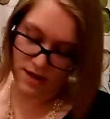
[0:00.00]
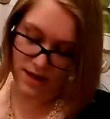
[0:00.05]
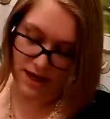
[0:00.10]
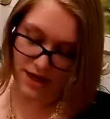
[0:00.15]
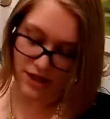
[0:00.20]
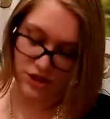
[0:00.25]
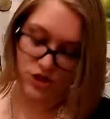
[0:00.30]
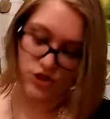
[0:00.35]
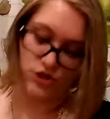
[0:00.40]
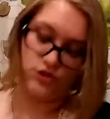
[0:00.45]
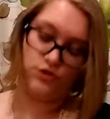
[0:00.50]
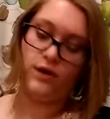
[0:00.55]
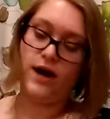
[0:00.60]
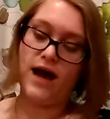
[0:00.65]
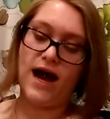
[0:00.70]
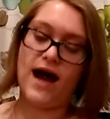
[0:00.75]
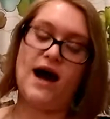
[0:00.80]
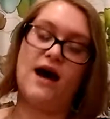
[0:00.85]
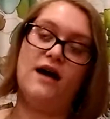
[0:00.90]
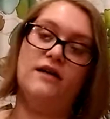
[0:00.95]
I do
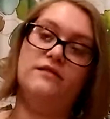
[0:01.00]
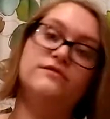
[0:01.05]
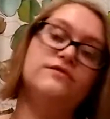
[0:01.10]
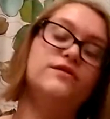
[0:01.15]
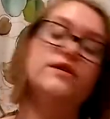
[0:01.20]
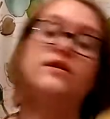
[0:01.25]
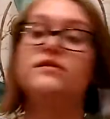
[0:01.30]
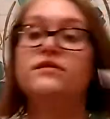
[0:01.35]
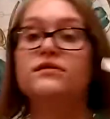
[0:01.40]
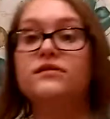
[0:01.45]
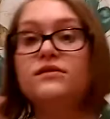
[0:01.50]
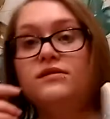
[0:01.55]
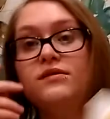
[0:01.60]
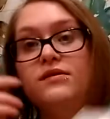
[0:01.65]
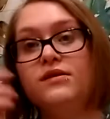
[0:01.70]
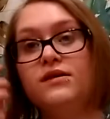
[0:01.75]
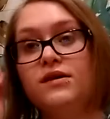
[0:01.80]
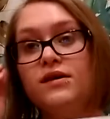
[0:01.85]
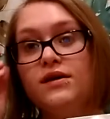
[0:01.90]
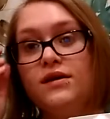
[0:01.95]
have
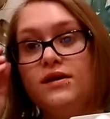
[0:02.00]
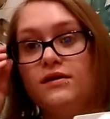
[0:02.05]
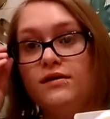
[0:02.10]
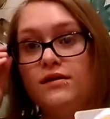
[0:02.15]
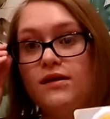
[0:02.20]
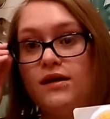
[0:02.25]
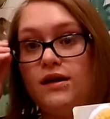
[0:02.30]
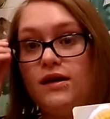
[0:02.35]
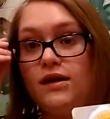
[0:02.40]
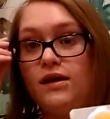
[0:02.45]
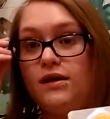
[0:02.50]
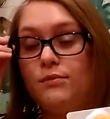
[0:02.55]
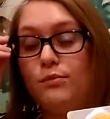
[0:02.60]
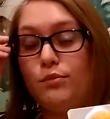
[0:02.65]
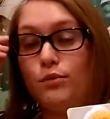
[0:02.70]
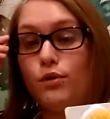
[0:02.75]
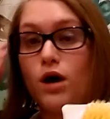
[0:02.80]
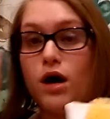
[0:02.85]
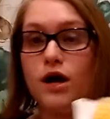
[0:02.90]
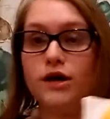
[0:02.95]
the
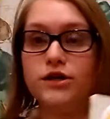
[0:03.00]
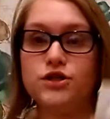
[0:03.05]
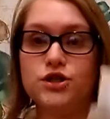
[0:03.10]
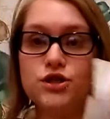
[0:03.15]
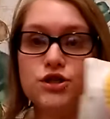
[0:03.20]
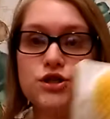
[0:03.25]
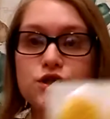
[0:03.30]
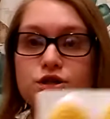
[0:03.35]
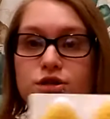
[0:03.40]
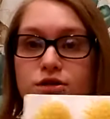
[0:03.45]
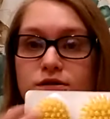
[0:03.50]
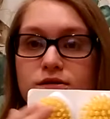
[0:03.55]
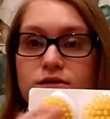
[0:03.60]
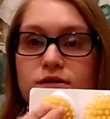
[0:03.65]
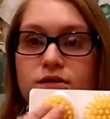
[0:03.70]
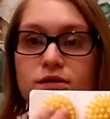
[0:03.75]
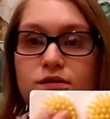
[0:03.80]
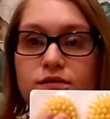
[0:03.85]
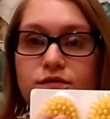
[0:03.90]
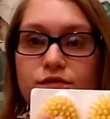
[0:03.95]
brush
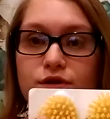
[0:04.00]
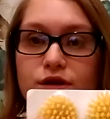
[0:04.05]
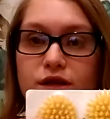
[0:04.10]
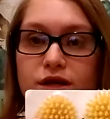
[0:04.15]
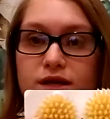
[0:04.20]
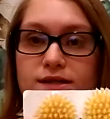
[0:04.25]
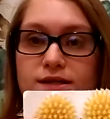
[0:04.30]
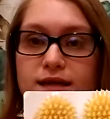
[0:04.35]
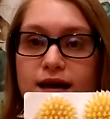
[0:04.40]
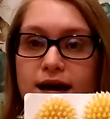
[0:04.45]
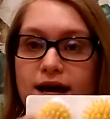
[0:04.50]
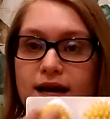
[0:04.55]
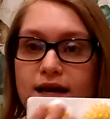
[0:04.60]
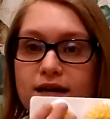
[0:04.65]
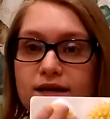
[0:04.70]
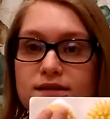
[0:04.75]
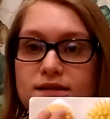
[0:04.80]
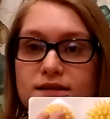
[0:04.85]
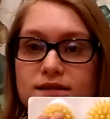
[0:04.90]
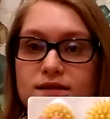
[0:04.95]
for these
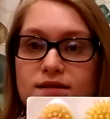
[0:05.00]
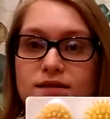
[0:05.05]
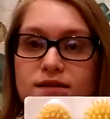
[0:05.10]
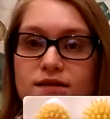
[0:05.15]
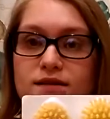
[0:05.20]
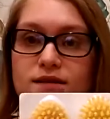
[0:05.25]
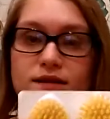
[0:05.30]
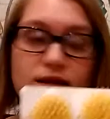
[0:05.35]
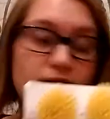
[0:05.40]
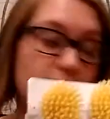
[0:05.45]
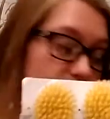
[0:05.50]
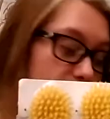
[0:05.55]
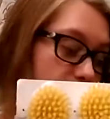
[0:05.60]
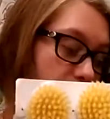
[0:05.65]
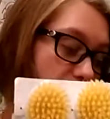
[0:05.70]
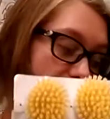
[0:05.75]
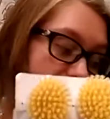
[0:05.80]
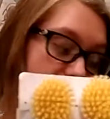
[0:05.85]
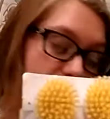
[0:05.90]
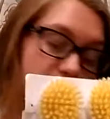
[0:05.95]
heads. So it's
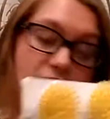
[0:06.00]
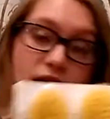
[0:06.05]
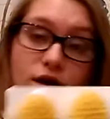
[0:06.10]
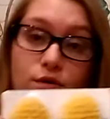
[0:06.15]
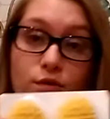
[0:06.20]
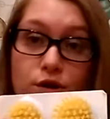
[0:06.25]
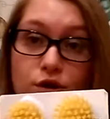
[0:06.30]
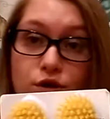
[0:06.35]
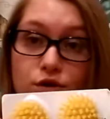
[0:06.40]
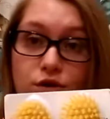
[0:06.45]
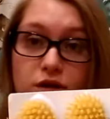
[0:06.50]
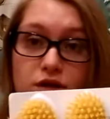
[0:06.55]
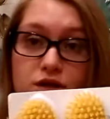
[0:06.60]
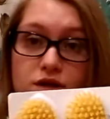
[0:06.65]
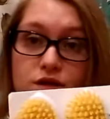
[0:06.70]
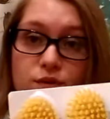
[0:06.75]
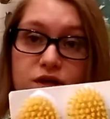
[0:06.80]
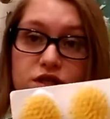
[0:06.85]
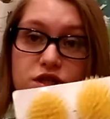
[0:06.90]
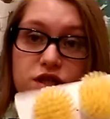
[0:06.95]
like that, where you can
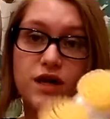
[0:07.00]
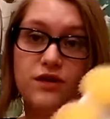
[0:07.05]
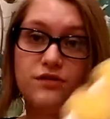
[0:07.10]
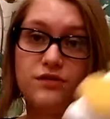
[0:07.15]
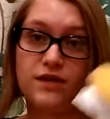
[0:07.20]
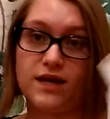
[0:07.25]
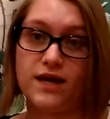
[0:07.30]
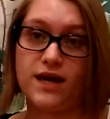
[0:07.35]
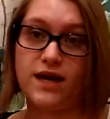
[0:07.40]
switch out